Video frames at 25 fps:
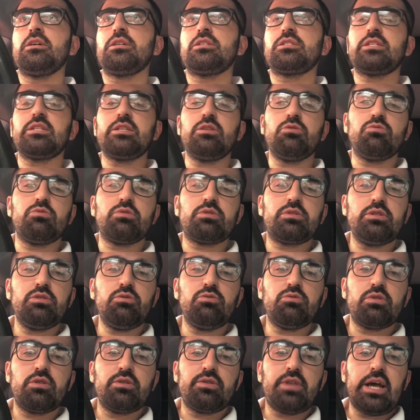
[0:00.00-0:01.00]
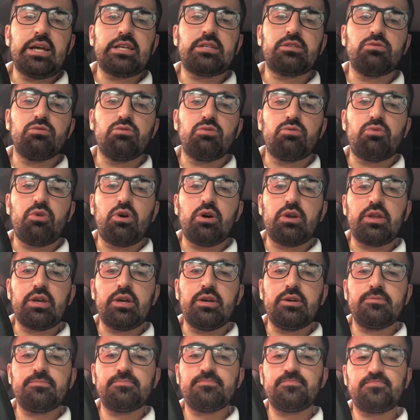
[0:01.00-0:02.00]
just a little, little nice little run
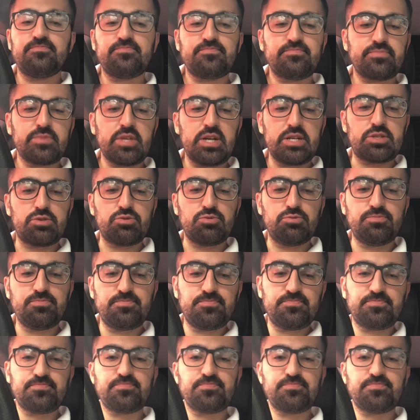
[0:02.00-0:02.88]
here. That's all.